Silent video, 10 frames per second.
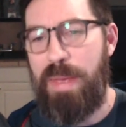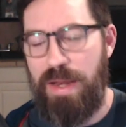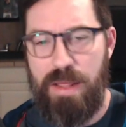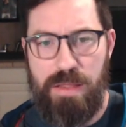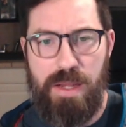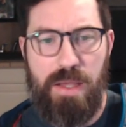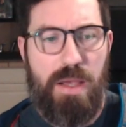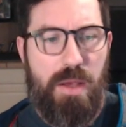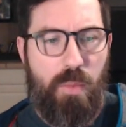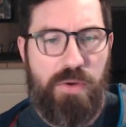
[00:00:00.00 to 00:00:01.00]
it I think
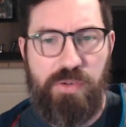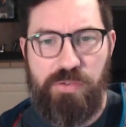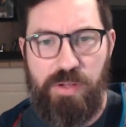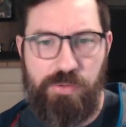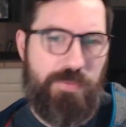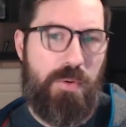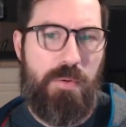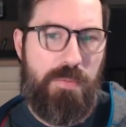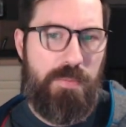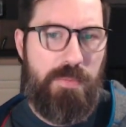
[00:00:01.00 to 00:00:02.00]
which exists
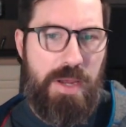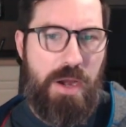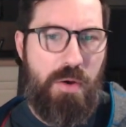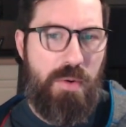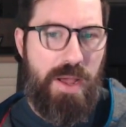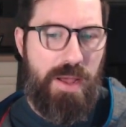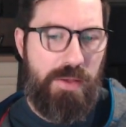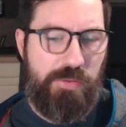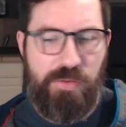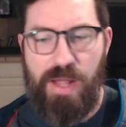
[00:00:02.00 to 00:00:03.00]
for you know uh,
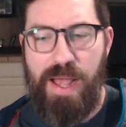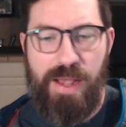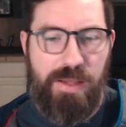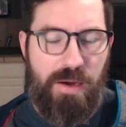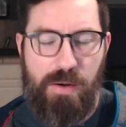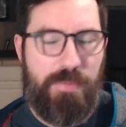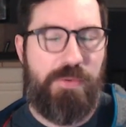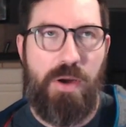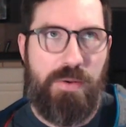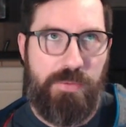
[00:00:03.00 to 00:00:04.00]
Slack or
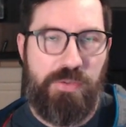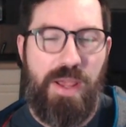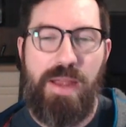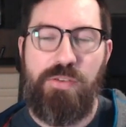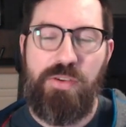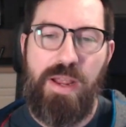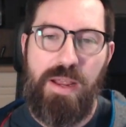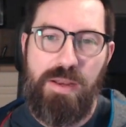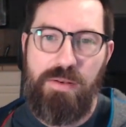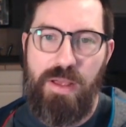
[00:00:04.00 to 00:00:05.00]
sorry Sketch
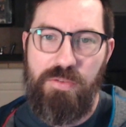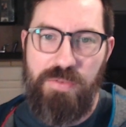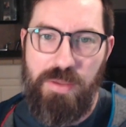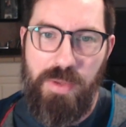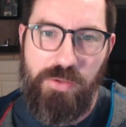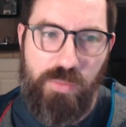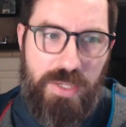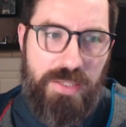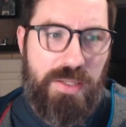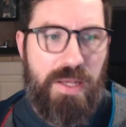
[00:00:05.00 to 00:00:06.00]
and uh, Figma as
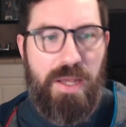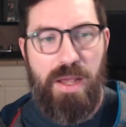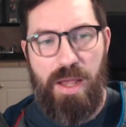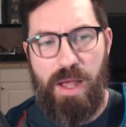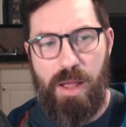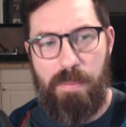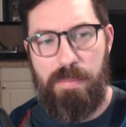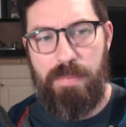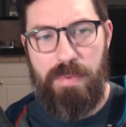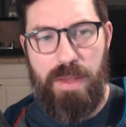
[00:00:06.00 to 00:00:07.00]
well.
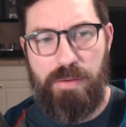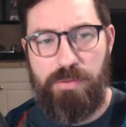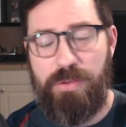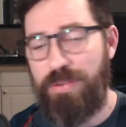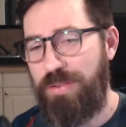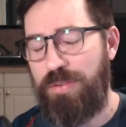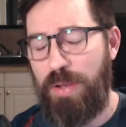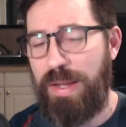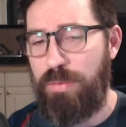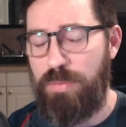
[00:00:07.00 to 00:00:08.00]
Um, just so
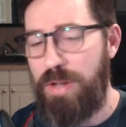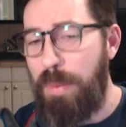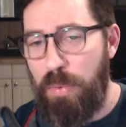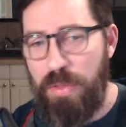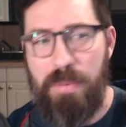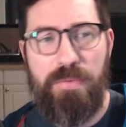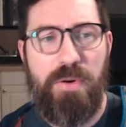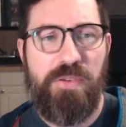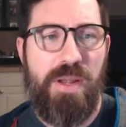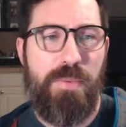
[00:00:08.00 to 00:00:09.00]
I could number them, for
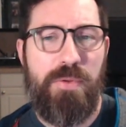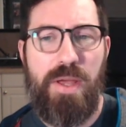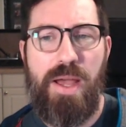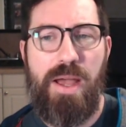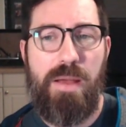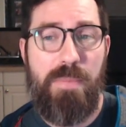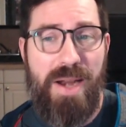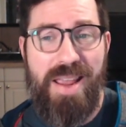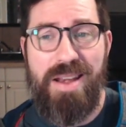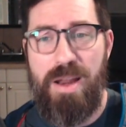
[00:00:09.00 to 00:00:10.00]
example. Uh, but
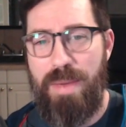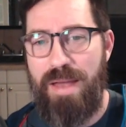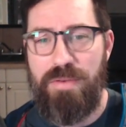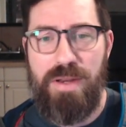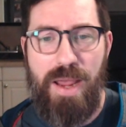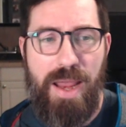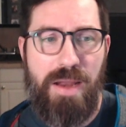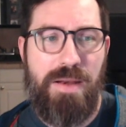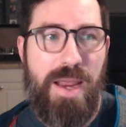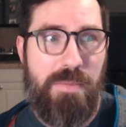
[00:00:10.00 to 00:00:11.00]
I ended up having to
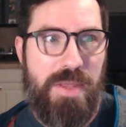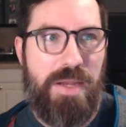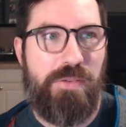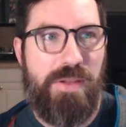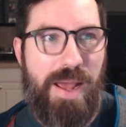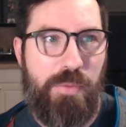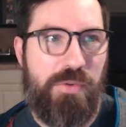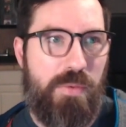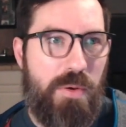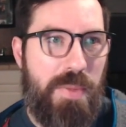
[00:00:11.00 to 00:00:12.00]
hand name these, and that was
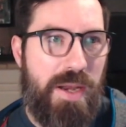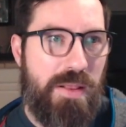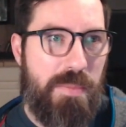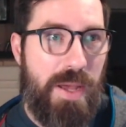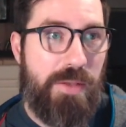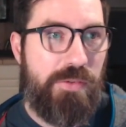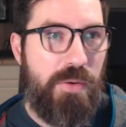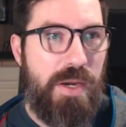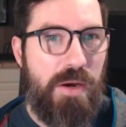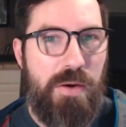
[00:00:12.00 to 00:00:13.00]
a real pain in the butt. So
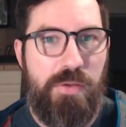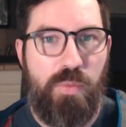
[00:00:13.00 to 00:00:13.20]
here is